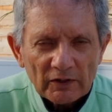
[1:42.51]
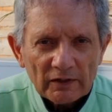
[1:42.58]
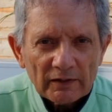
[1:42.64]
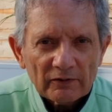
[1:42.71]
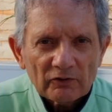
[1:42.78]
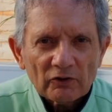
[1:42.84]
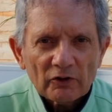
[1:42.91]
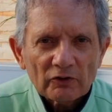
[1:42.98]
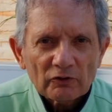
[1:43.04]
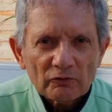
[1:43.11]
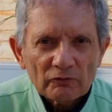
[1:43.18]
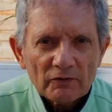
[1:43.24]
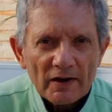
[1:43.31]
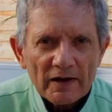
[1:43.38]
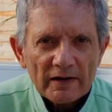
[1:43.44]
is going to
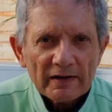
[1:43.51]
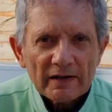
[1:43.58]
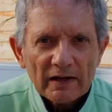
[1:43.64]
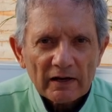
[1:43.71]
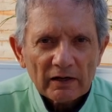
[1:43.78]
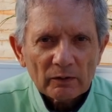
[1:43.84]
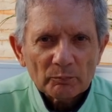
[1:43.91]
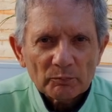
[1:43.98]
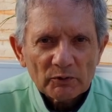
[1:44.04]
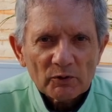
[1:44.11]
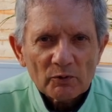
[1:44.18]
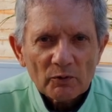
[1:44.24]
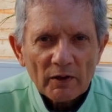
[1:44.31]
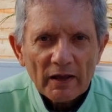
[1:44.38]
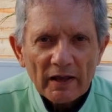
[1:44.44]
really help you
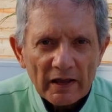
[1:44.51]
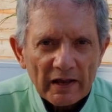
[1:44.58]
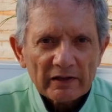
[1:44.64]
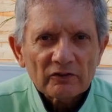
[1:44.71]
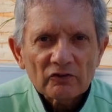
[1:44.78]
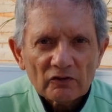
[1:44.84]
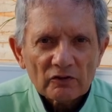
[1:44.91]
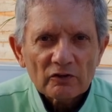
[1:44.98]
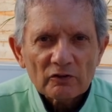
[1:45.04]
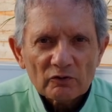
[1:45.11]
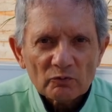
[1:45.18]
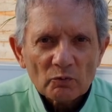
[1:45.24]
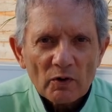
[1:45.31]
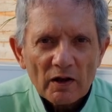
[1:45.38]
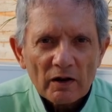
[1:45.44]
execute
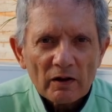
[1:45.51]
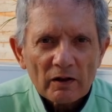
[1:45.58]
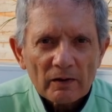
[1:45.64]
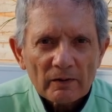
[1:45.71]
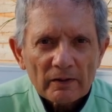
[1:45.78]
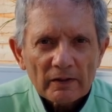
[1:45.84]
well